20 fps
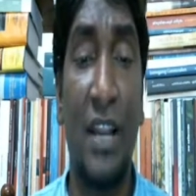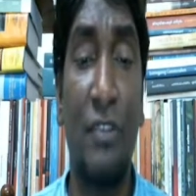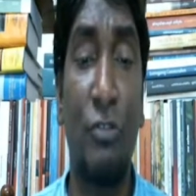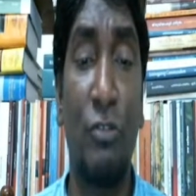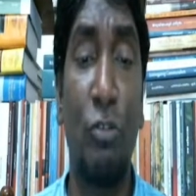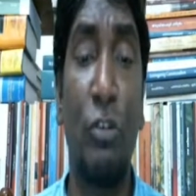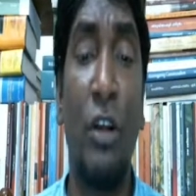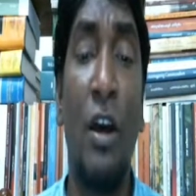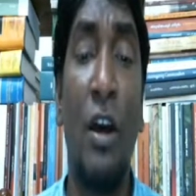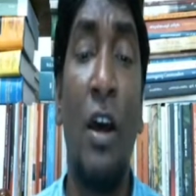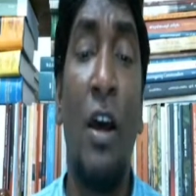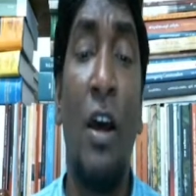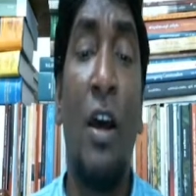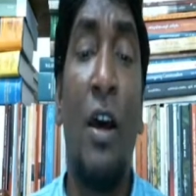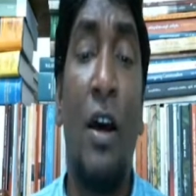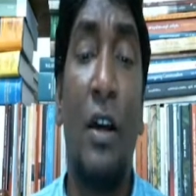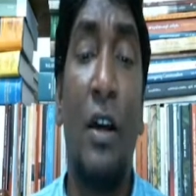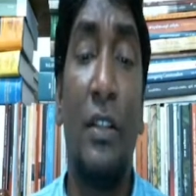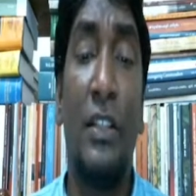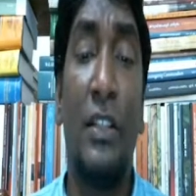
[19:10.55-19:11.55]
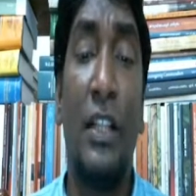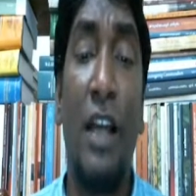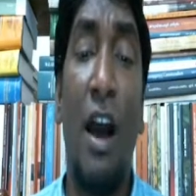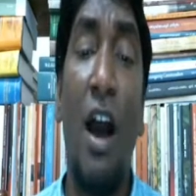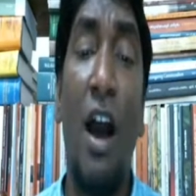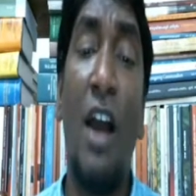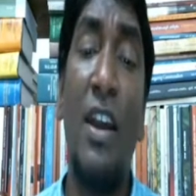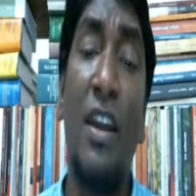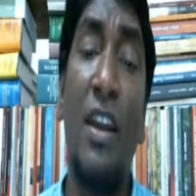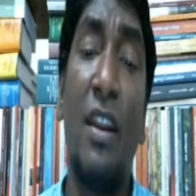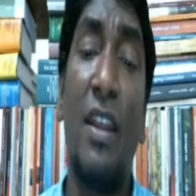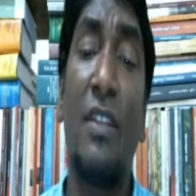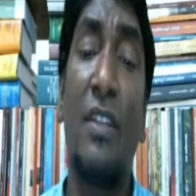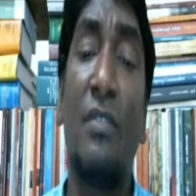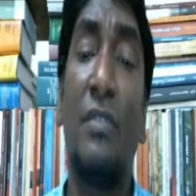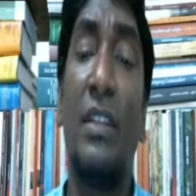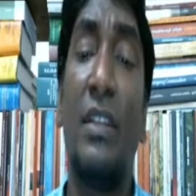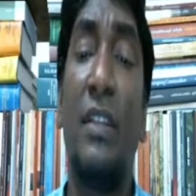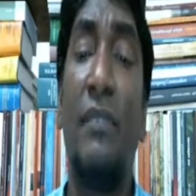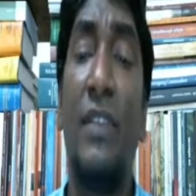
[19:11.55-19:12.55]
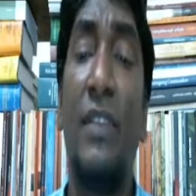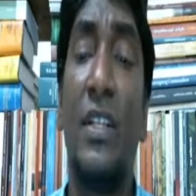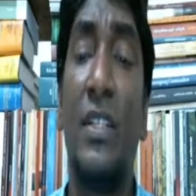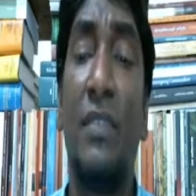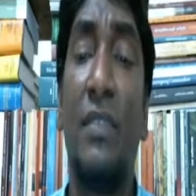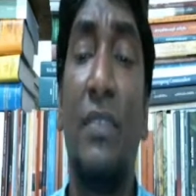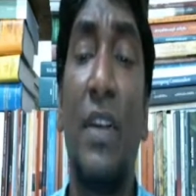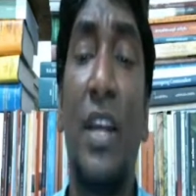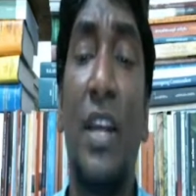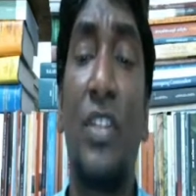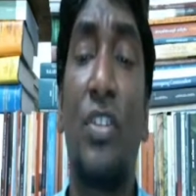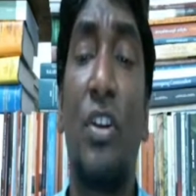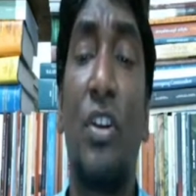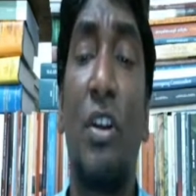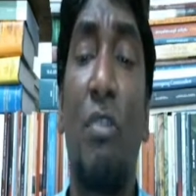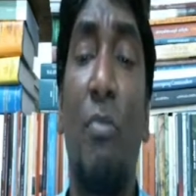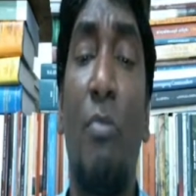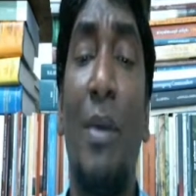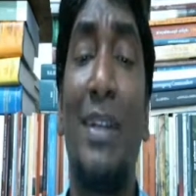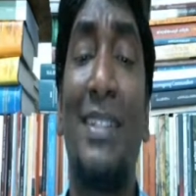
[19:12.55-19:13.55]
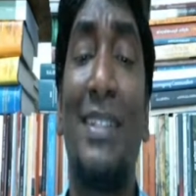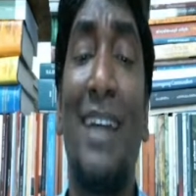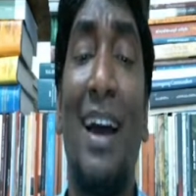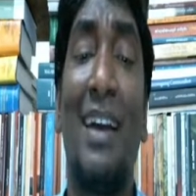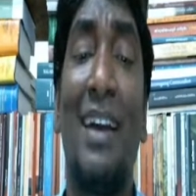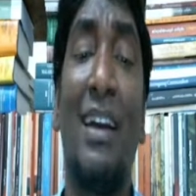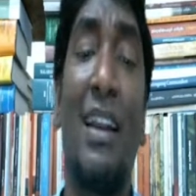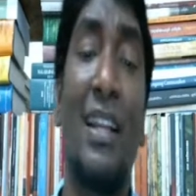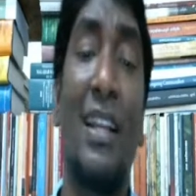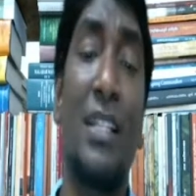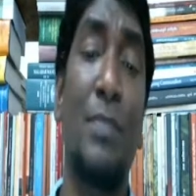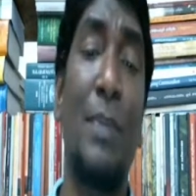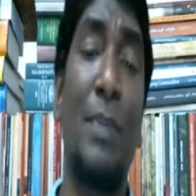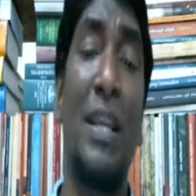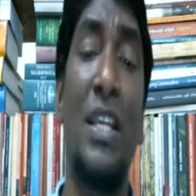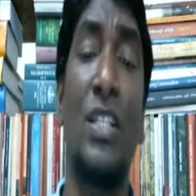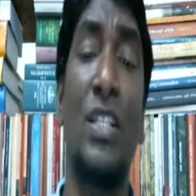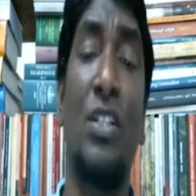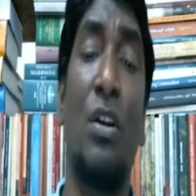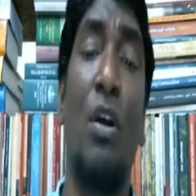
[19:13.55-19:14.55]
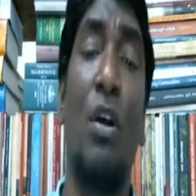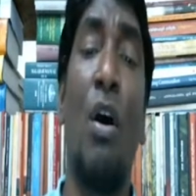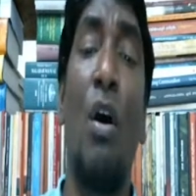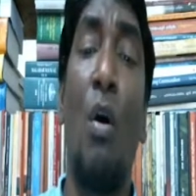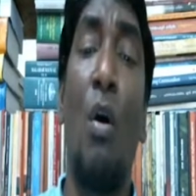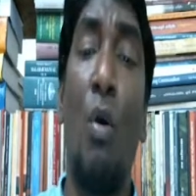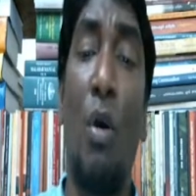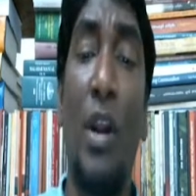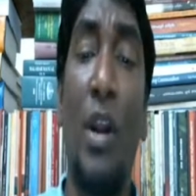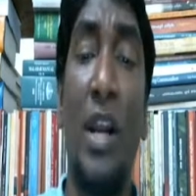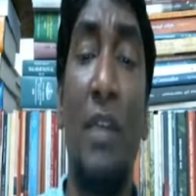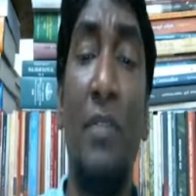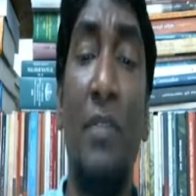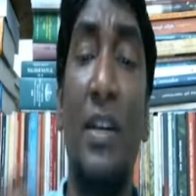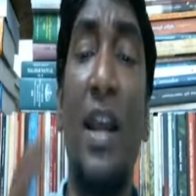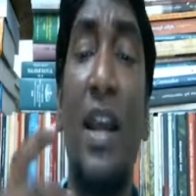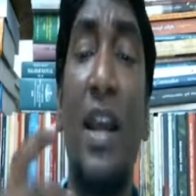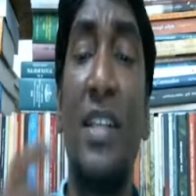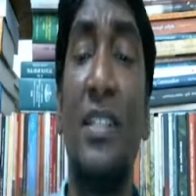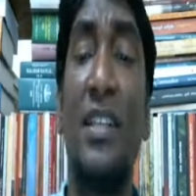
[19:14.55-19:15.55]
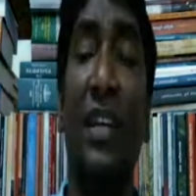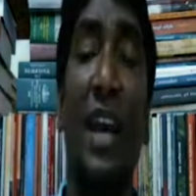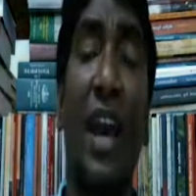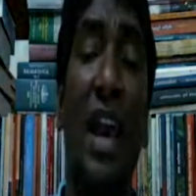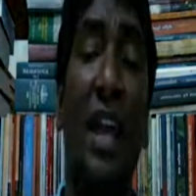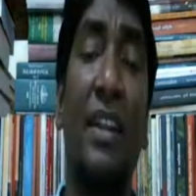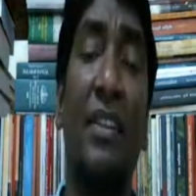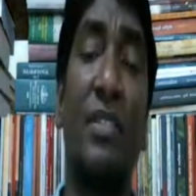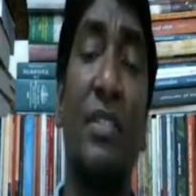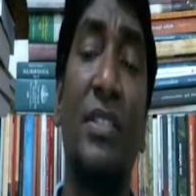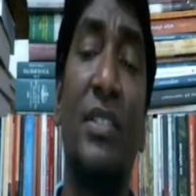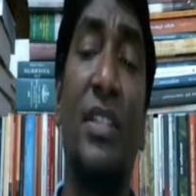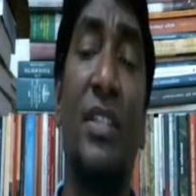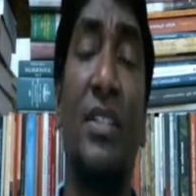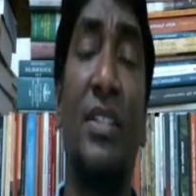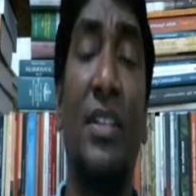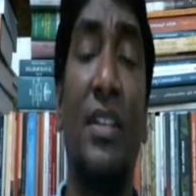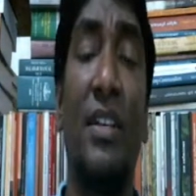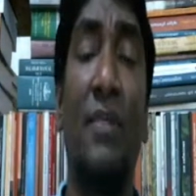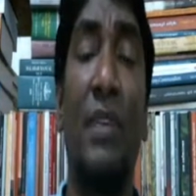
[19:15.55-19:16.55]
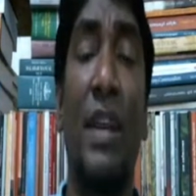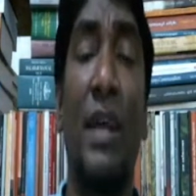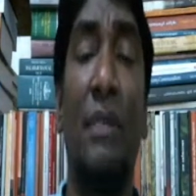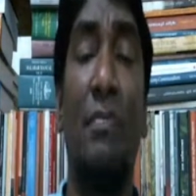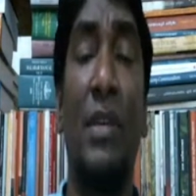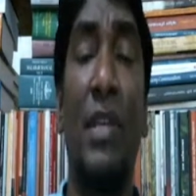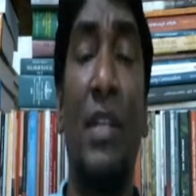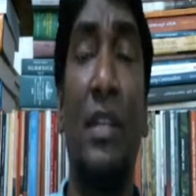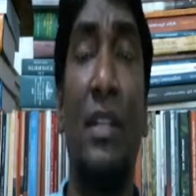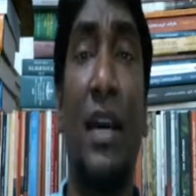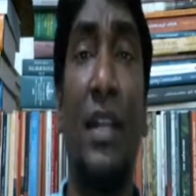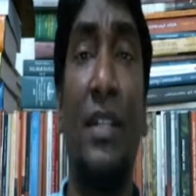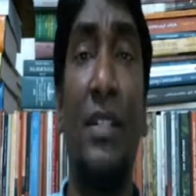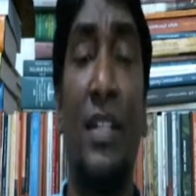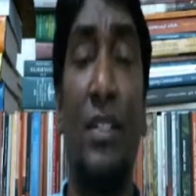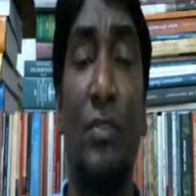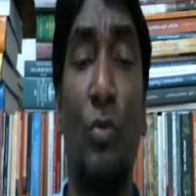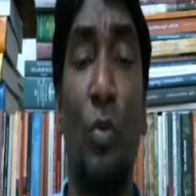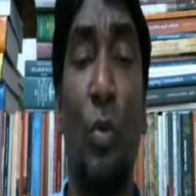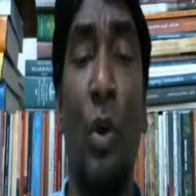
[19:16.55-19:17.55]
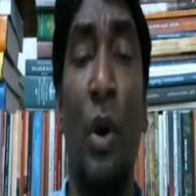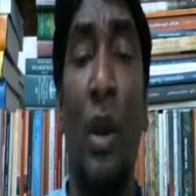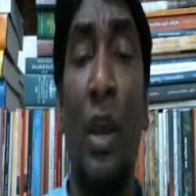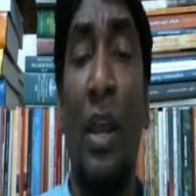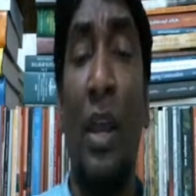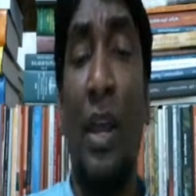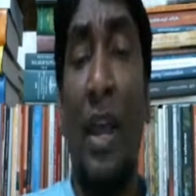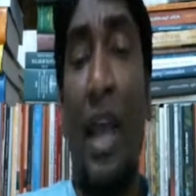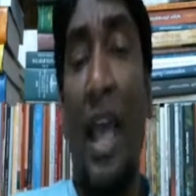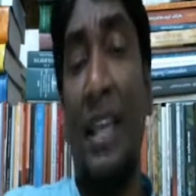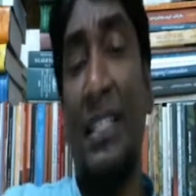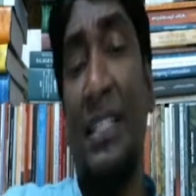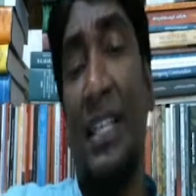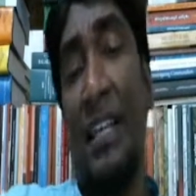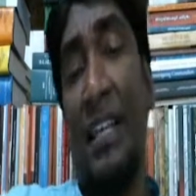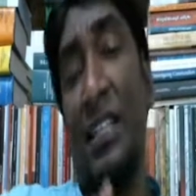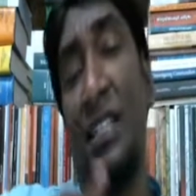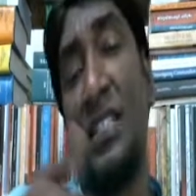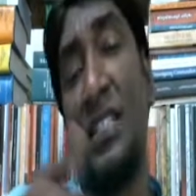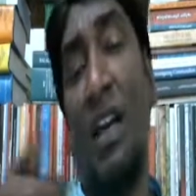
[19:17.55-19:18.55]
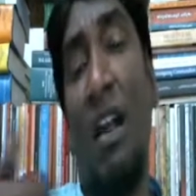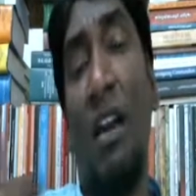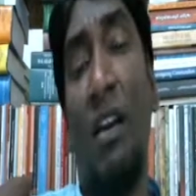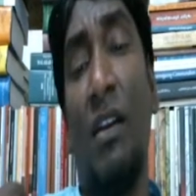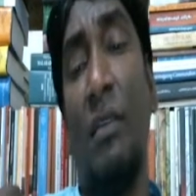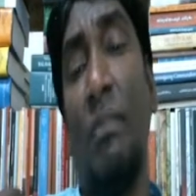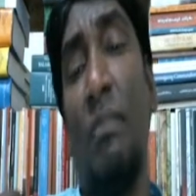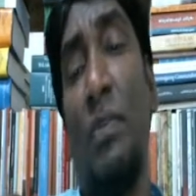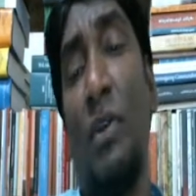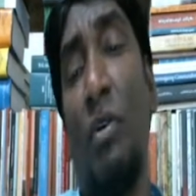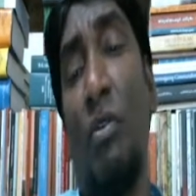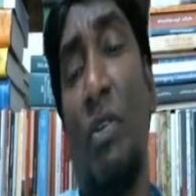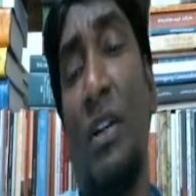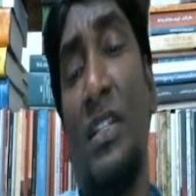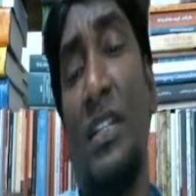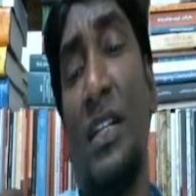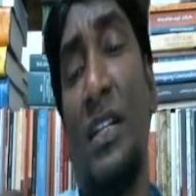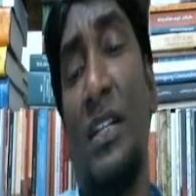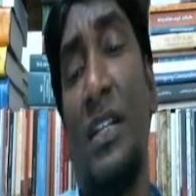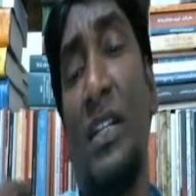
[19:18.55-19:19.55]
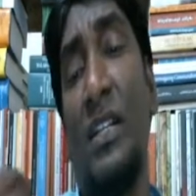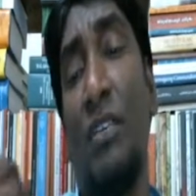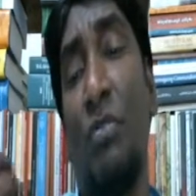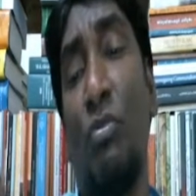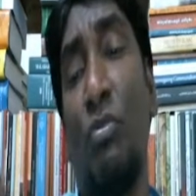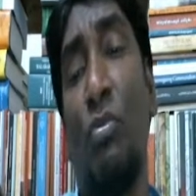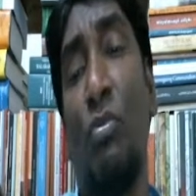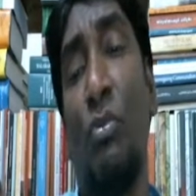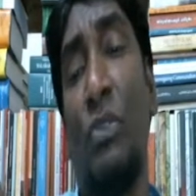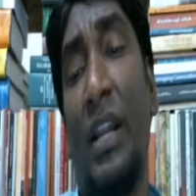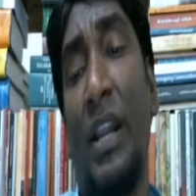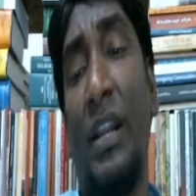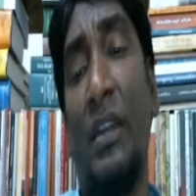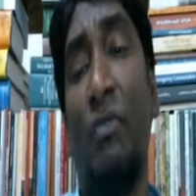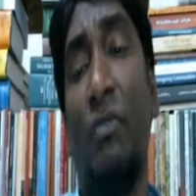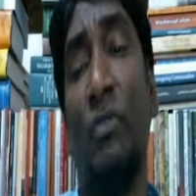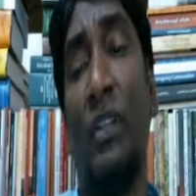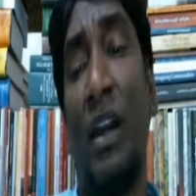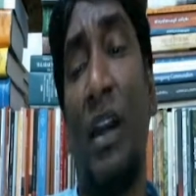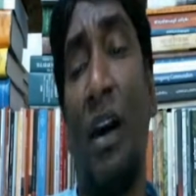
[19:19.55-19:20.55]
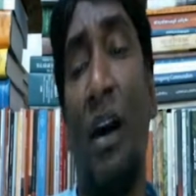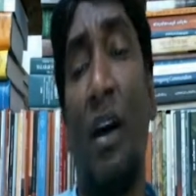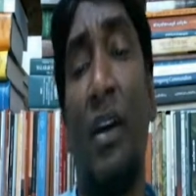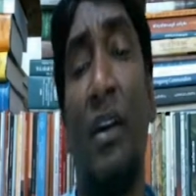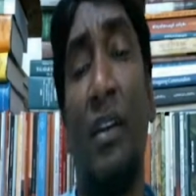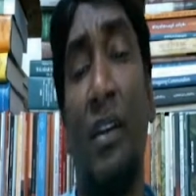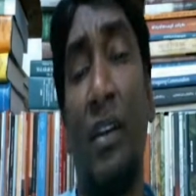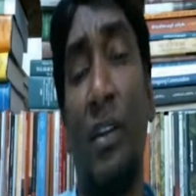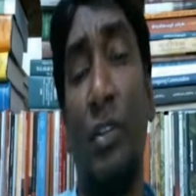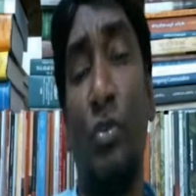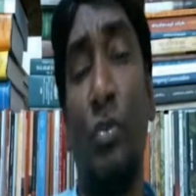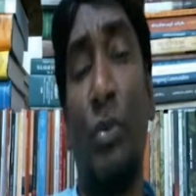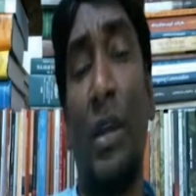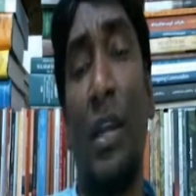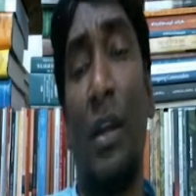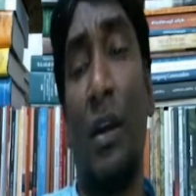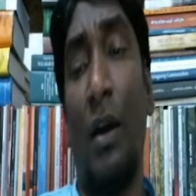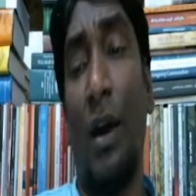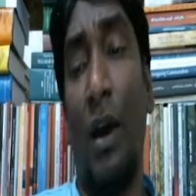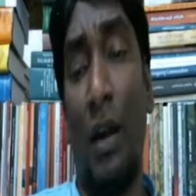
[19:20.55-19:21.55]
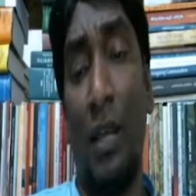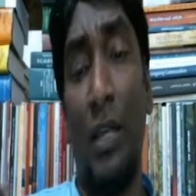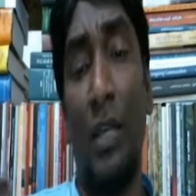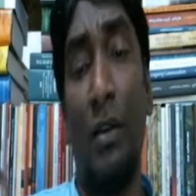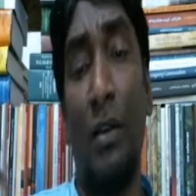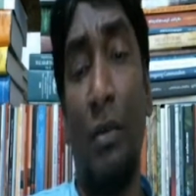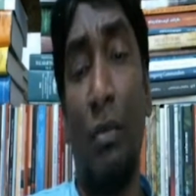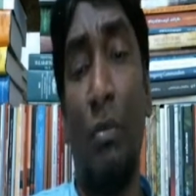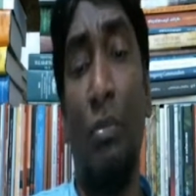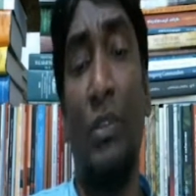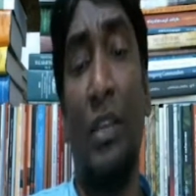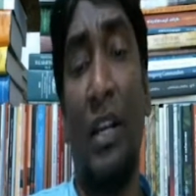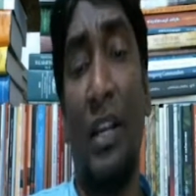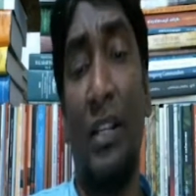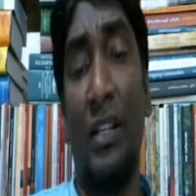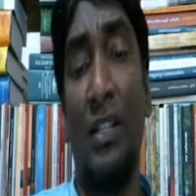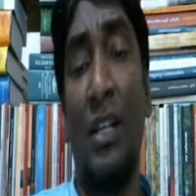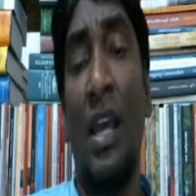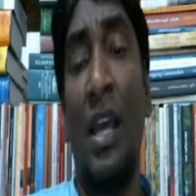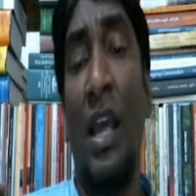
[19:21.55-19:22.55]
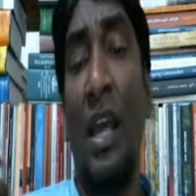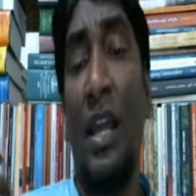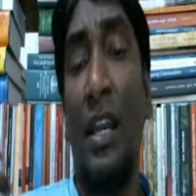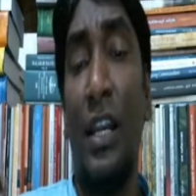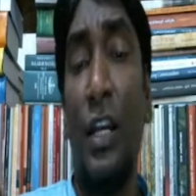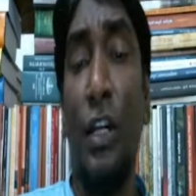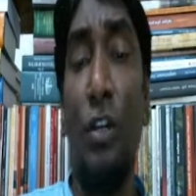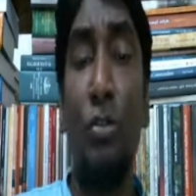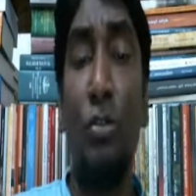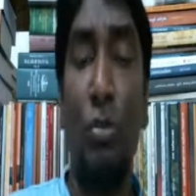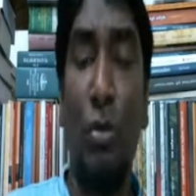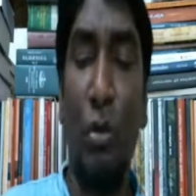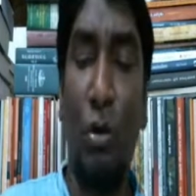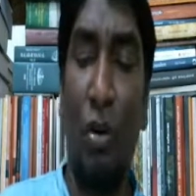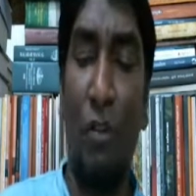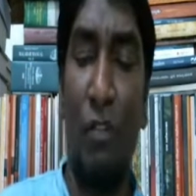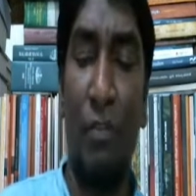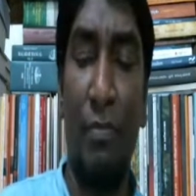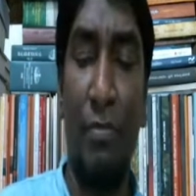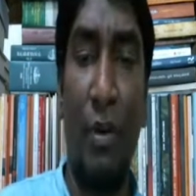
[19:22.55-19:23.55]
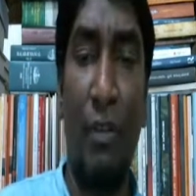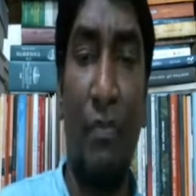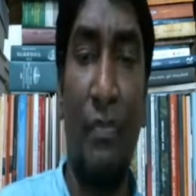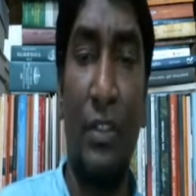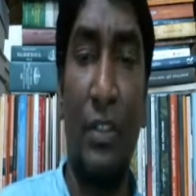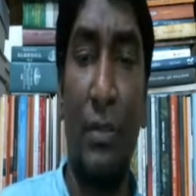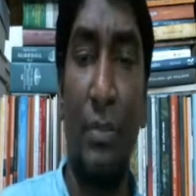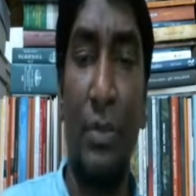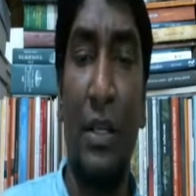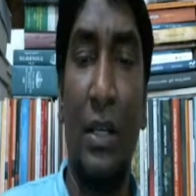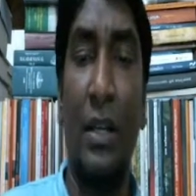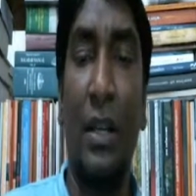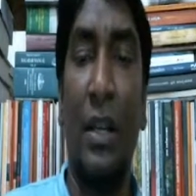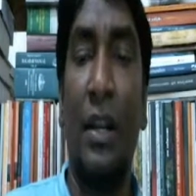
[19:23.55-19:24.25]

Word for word: So the, uh, the higher rate of the diversification requires higher expenditure on advertising and research and development in that sense. So as a result, beyond a certain growth rate of the higher higher growth rate leads to lower profitable